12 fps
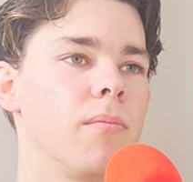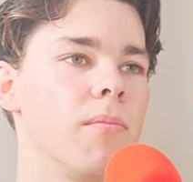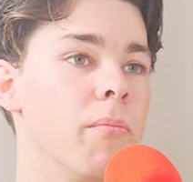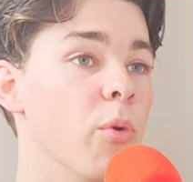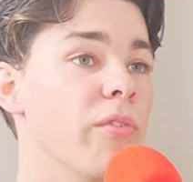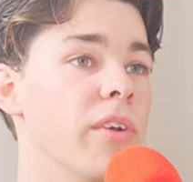
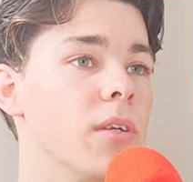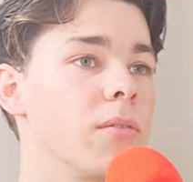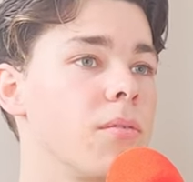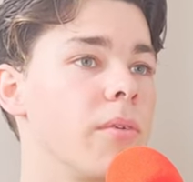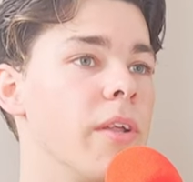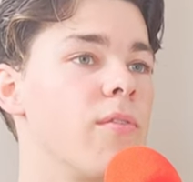
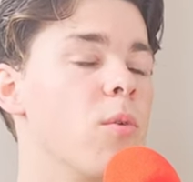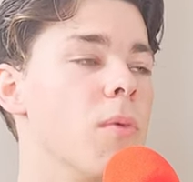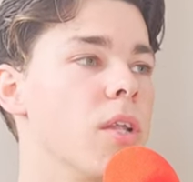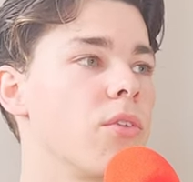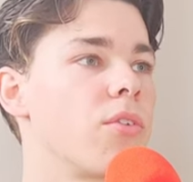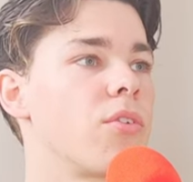moving in a few
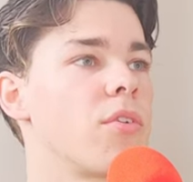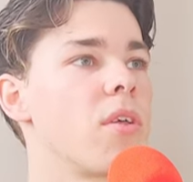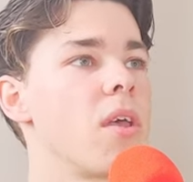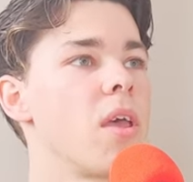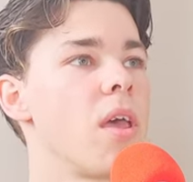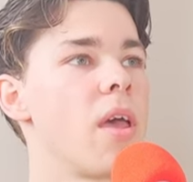months,
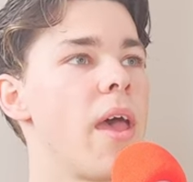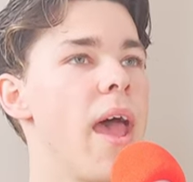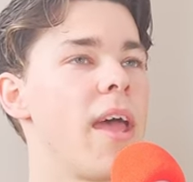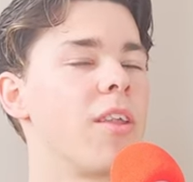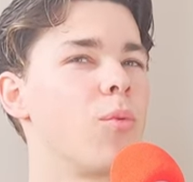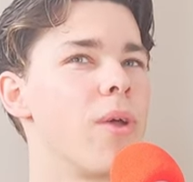
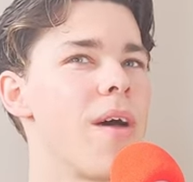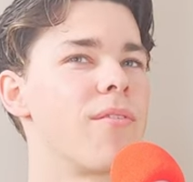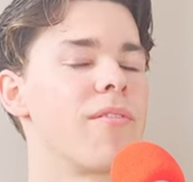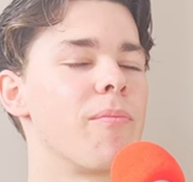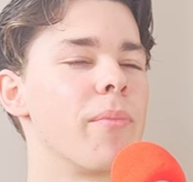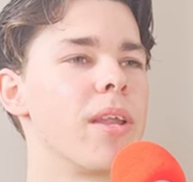and we haven't
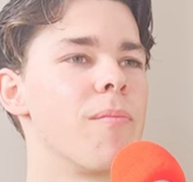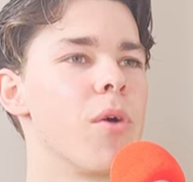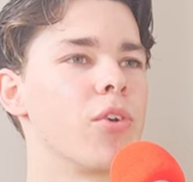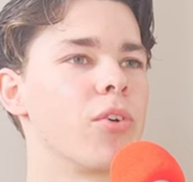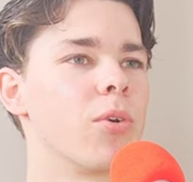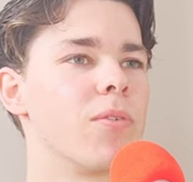even been in
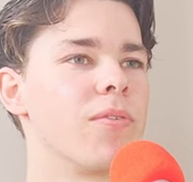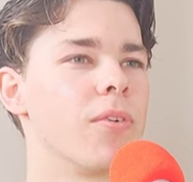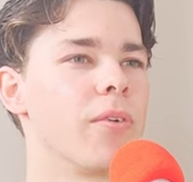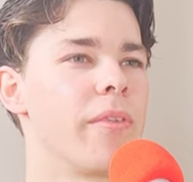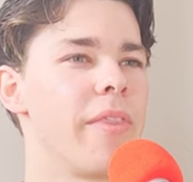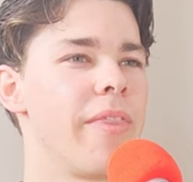Montreal
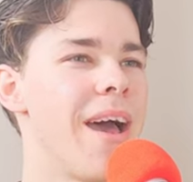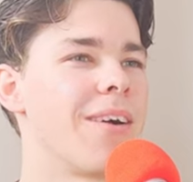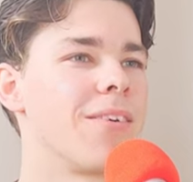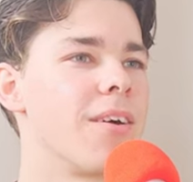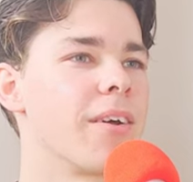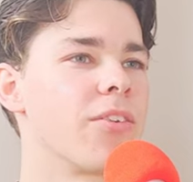for that
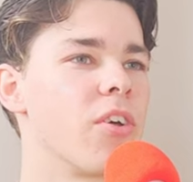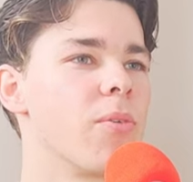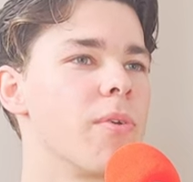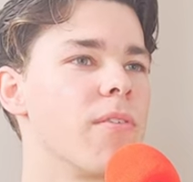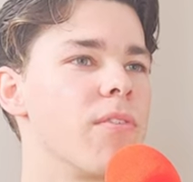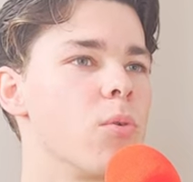long. It's only
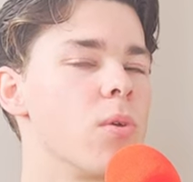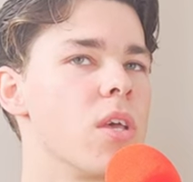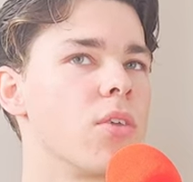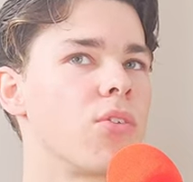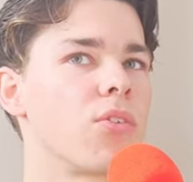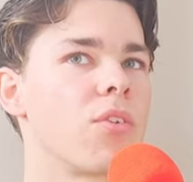been a few
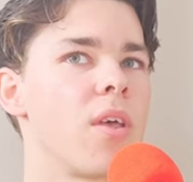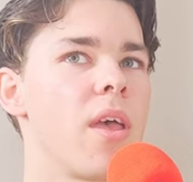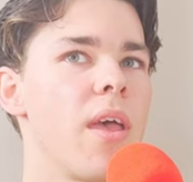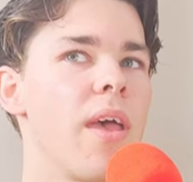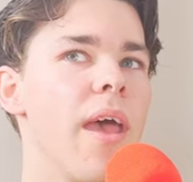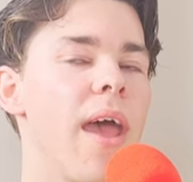years.
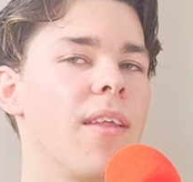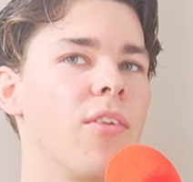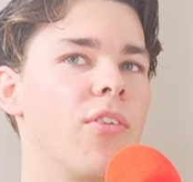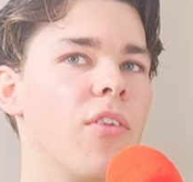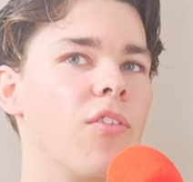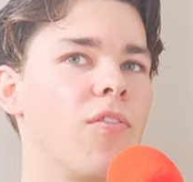And
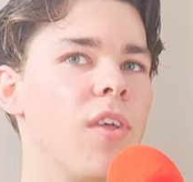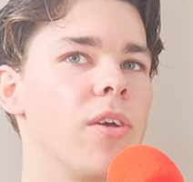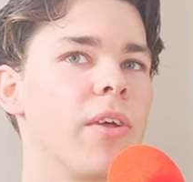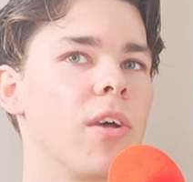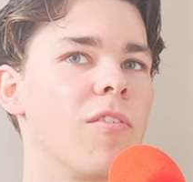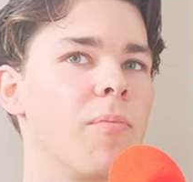it's this
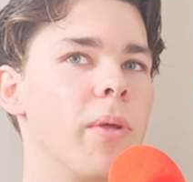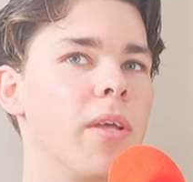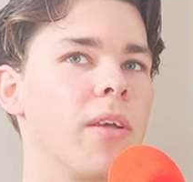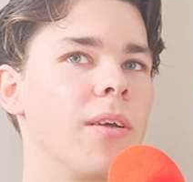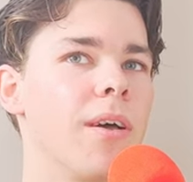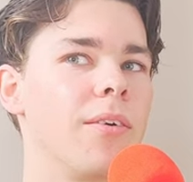feeling of
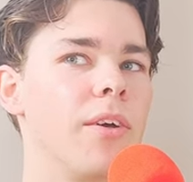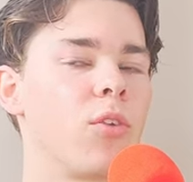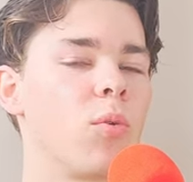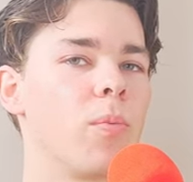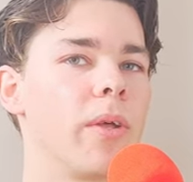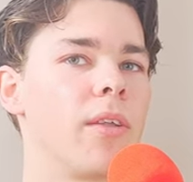being a
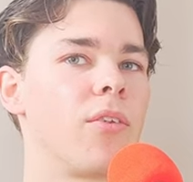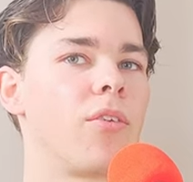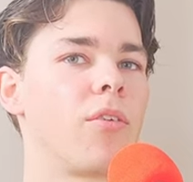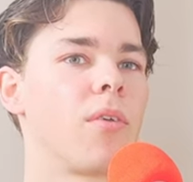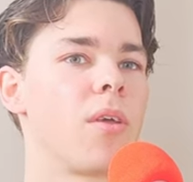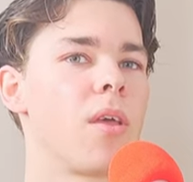little
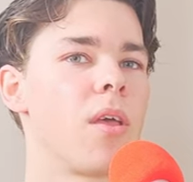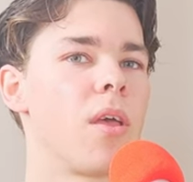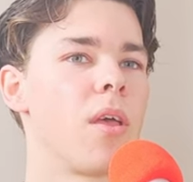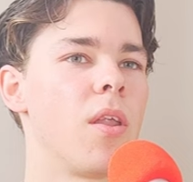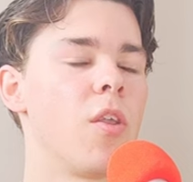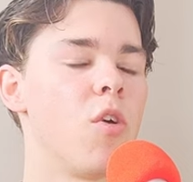bit
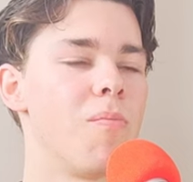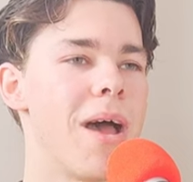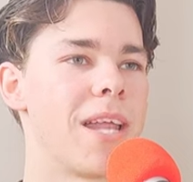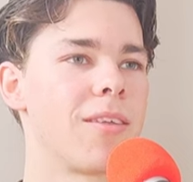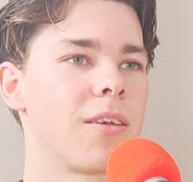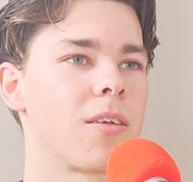
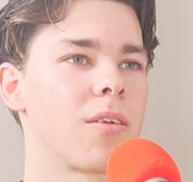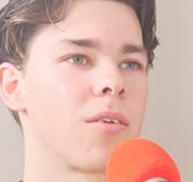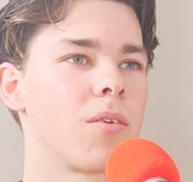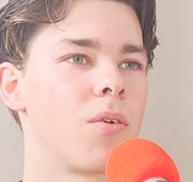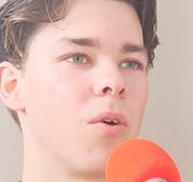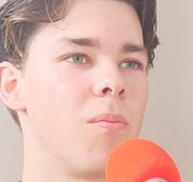nomadic,
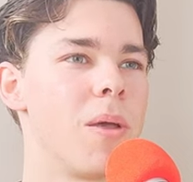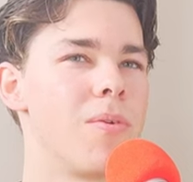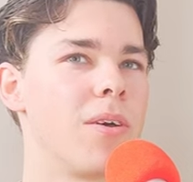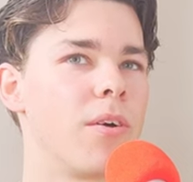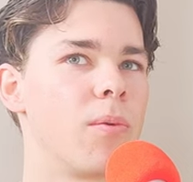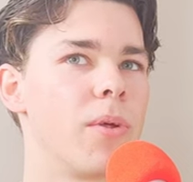or
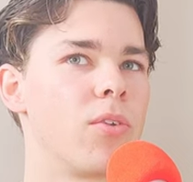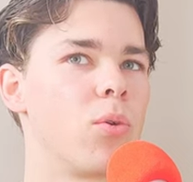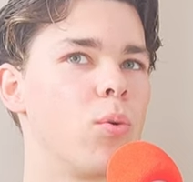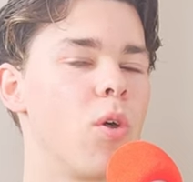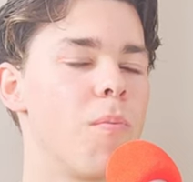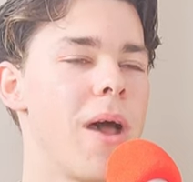maybe a little bit
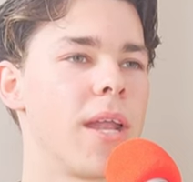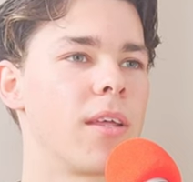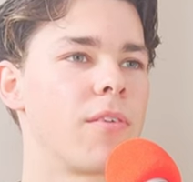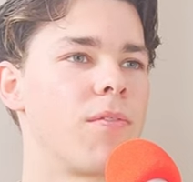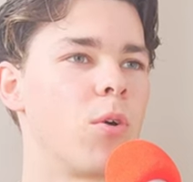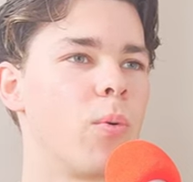too
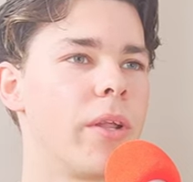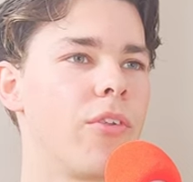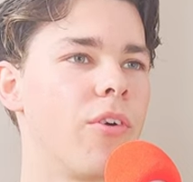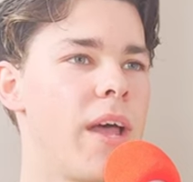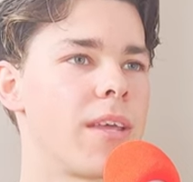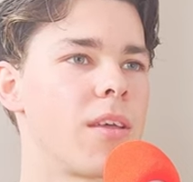nomadic for
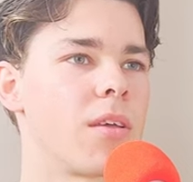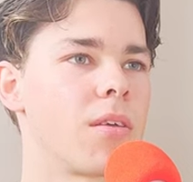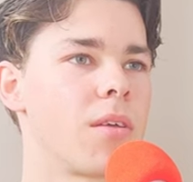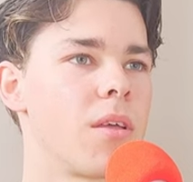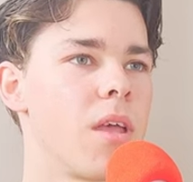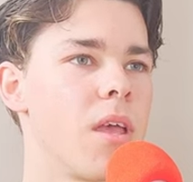one's liking.